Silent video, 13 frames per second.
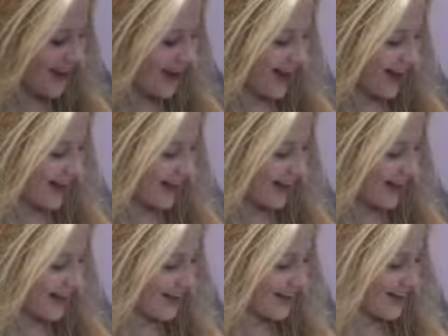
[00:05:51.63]

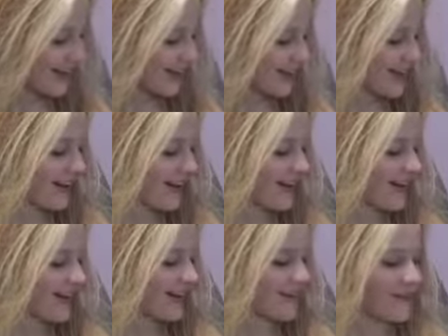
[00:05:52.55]
I
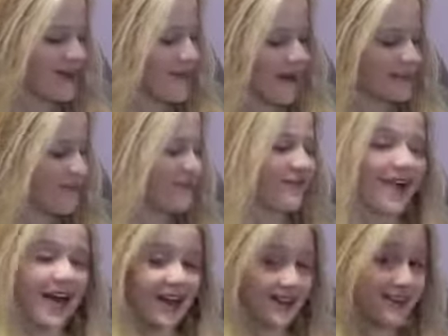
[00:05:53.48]
he's my best
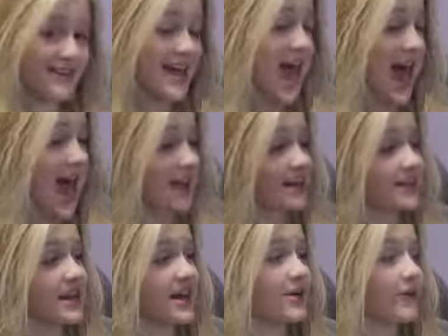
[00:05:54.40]
friend,
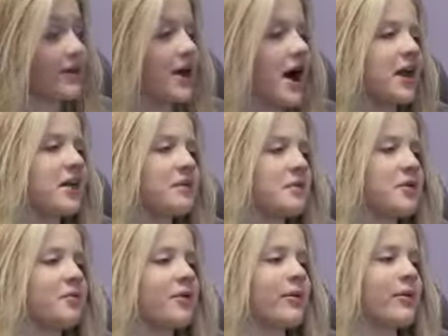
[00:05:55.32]
and we got him
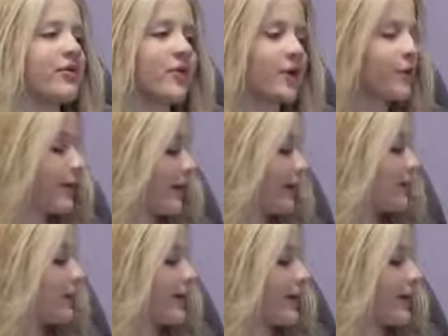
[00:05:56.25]
when we were in third grade.